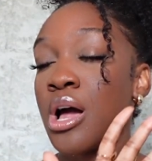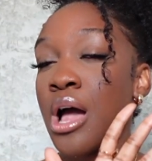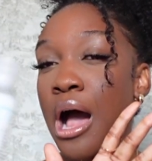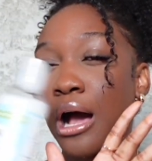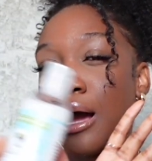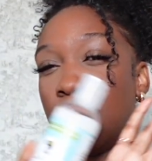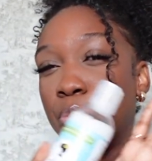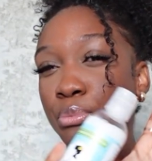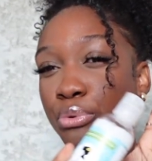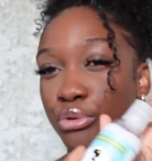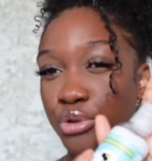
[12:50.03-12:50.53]

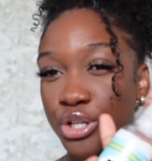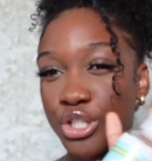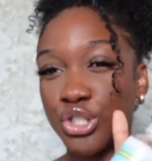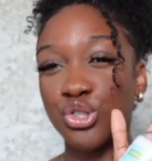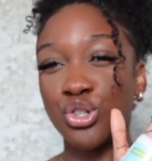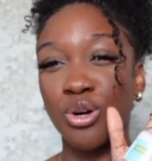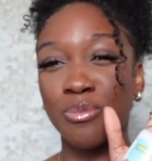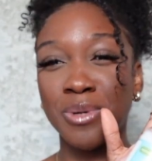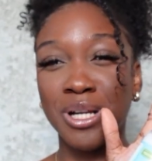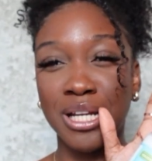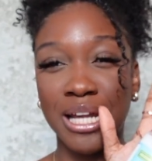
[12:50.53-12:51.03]
I'm pretty
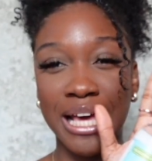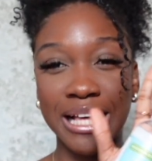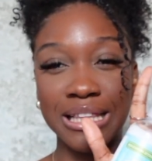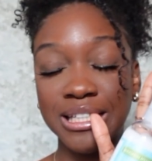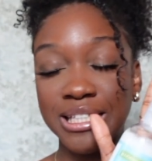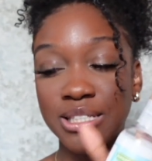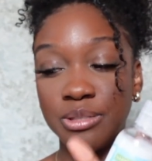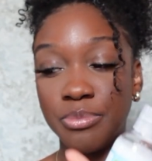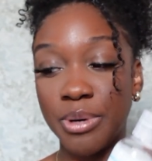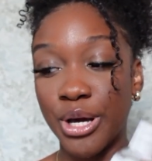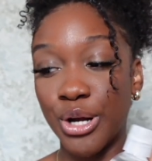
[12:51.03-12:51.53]
sure I'm gonna like
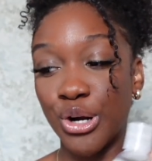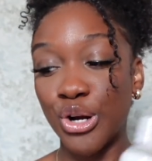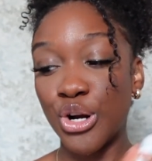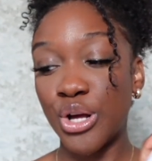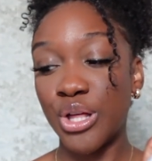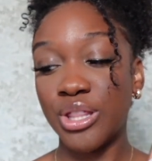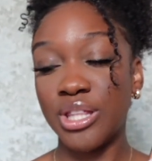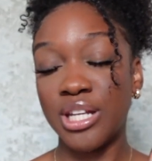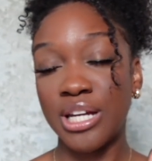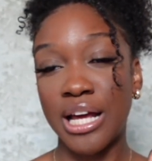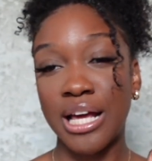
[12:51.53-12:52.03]
these better
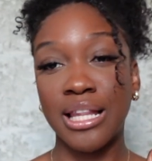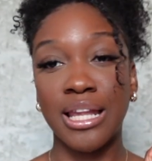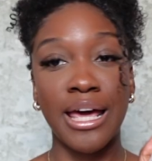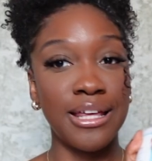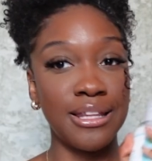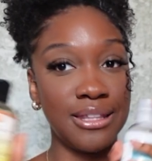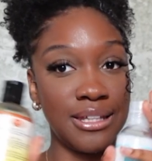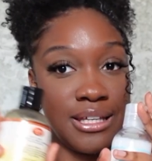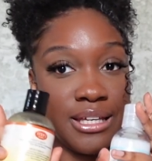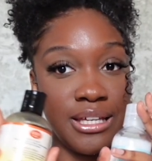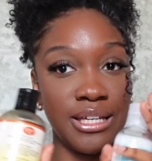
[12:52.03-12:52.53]
than I
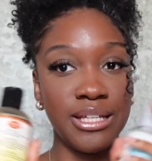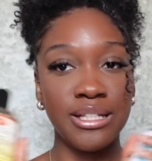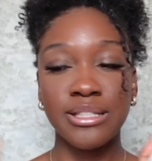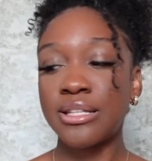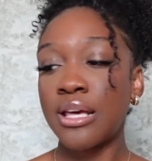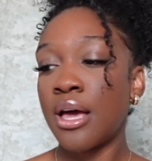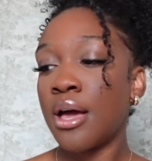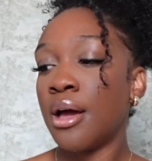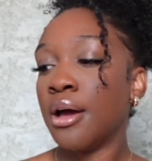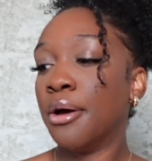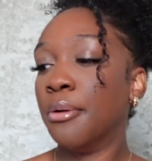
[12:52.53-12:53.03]
like these,
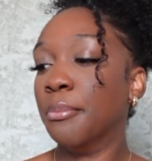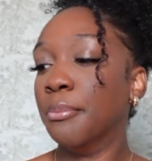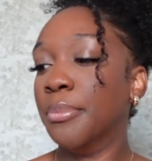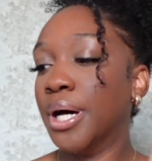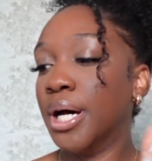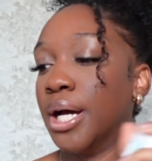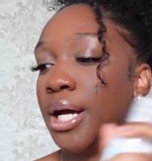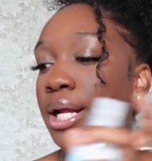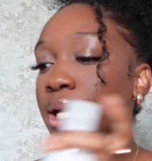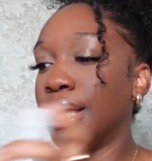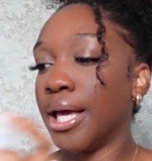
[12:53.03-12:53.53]

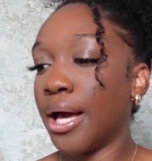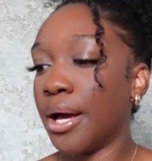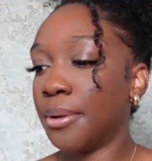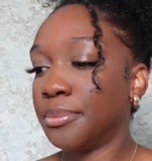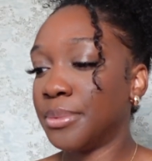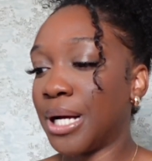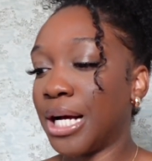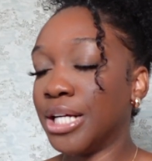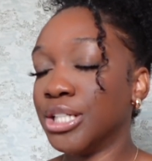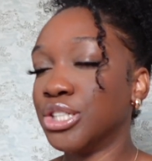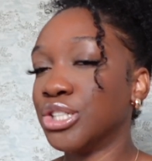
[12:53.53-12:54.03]
but yeah,
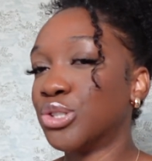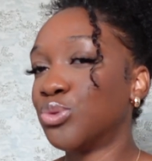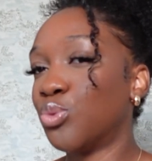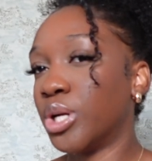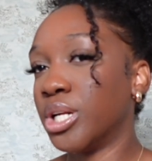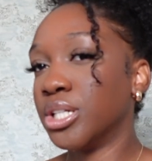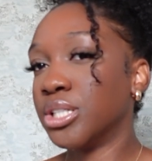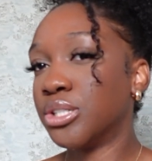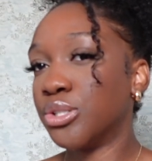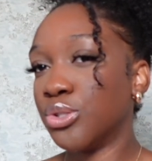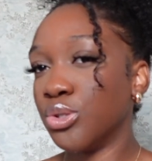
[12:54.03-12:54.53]
I just
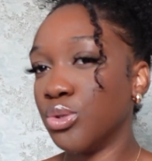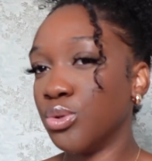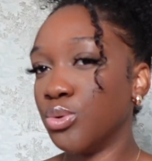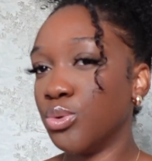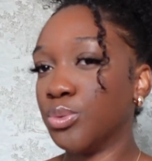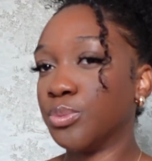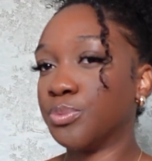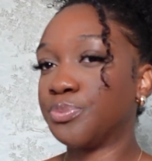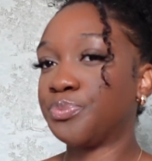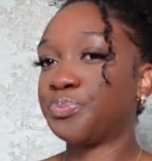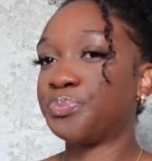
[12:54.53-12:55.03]
wanted
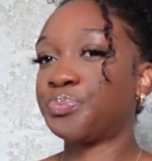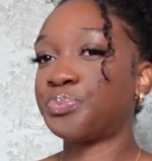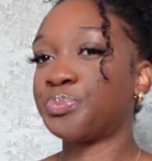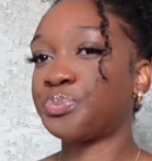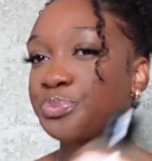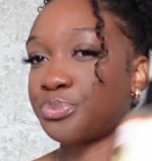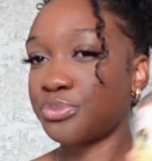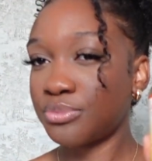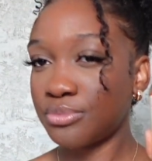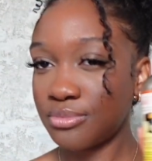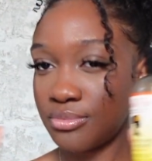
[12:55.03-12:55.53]
to
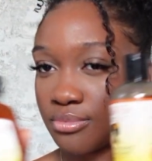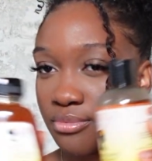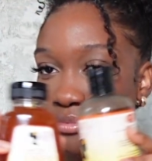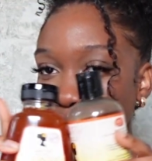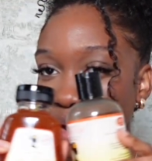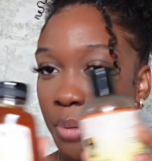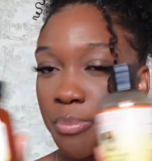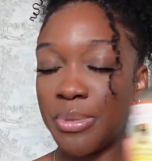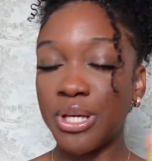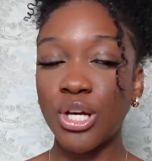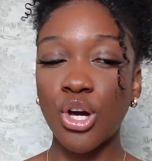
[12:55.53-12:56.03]

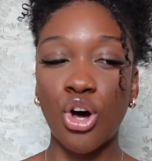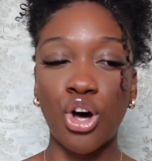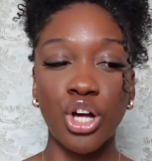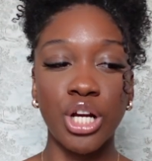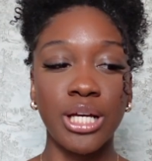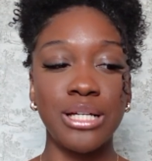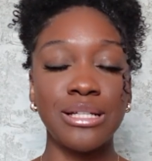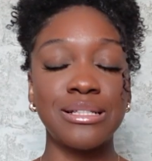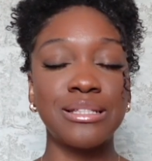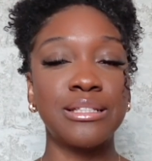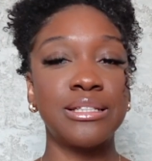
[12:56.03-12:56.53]
be
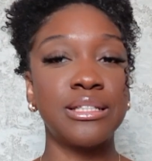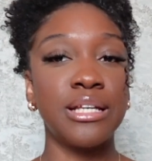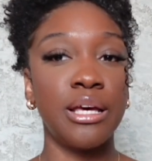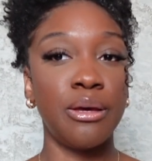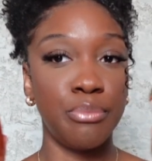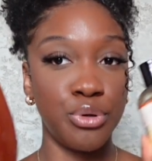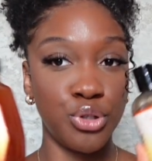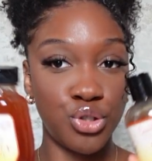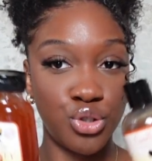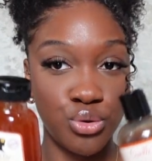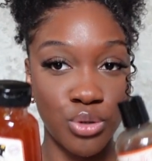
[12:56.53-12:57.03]
honest and
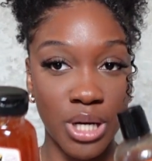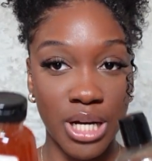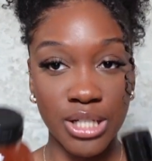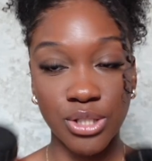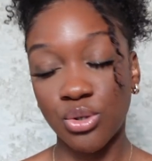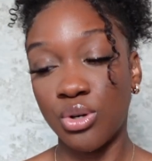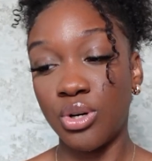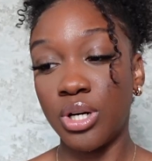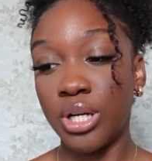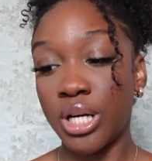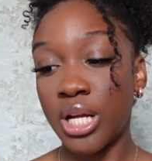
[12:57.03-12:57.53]
put you guys
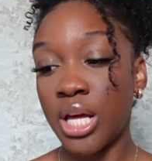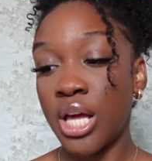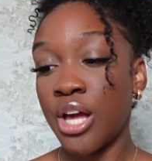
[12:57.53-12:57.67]
on.